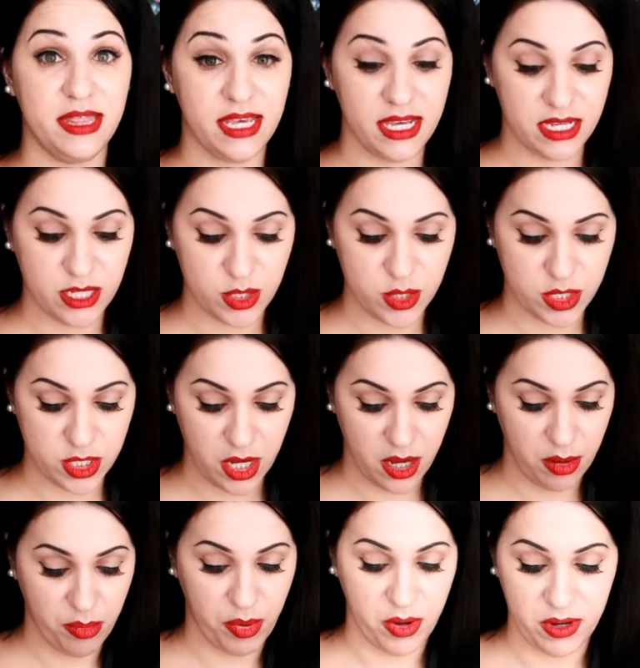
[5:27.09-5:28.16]
These
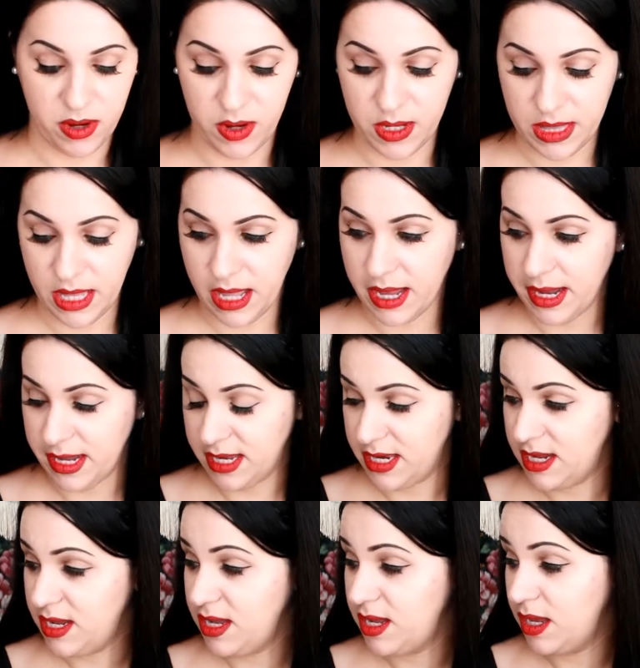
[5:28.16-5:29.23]
I bought
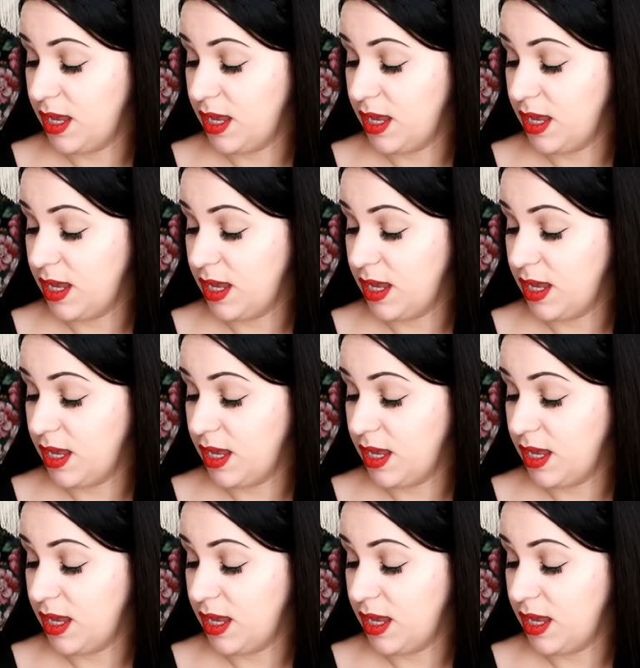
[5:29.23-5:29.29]
online,